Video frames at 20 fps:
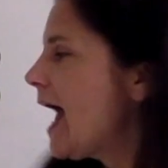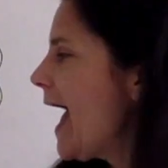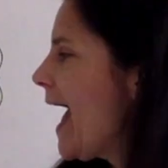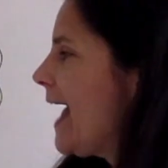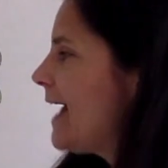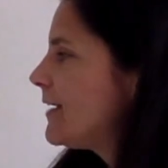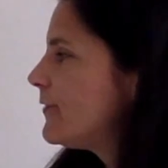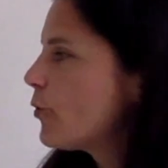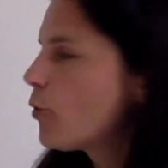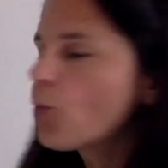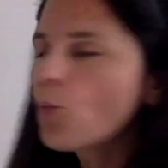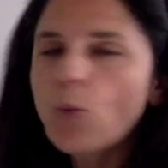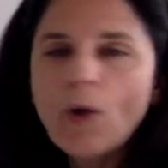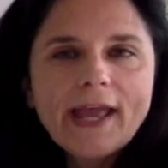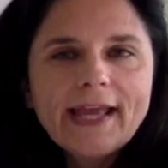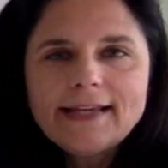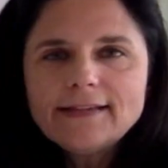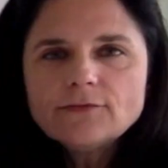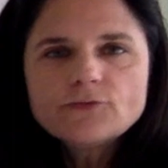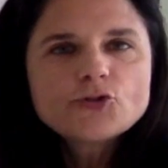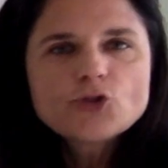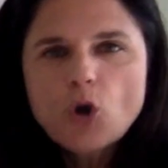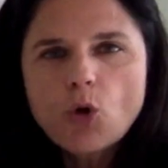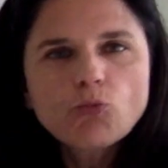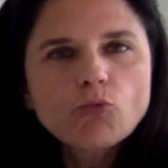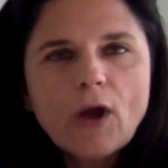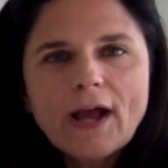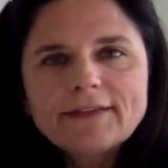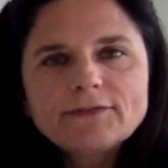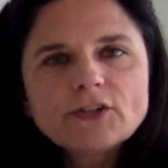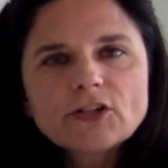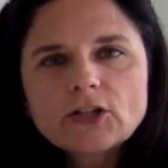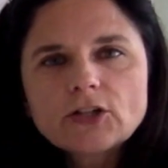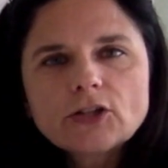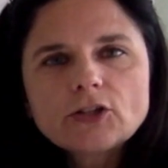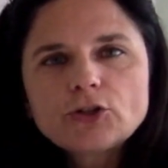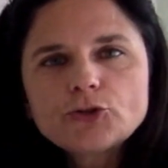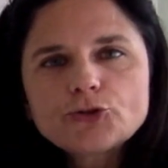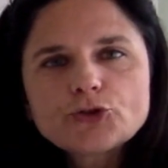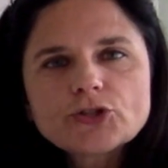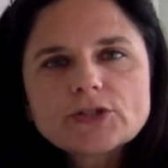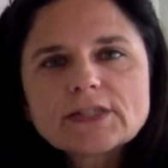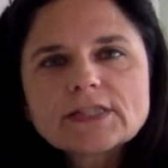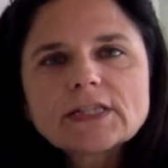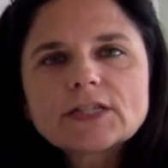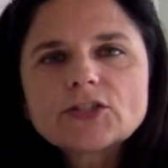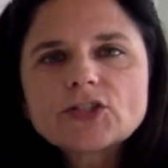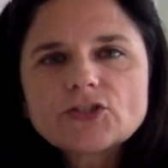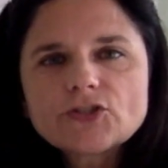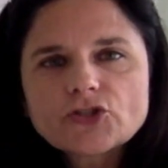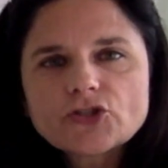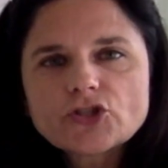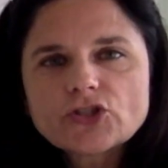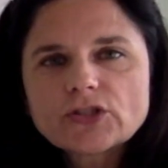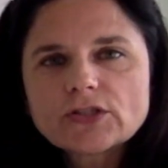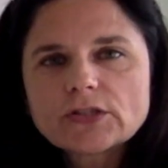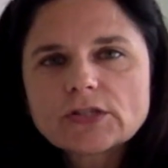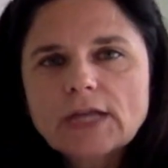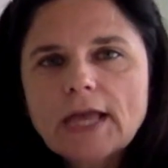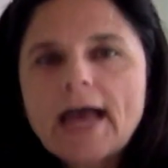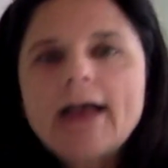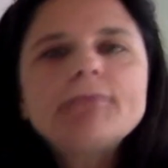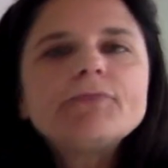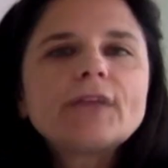And wait, don't write the conclusion sentence just yet.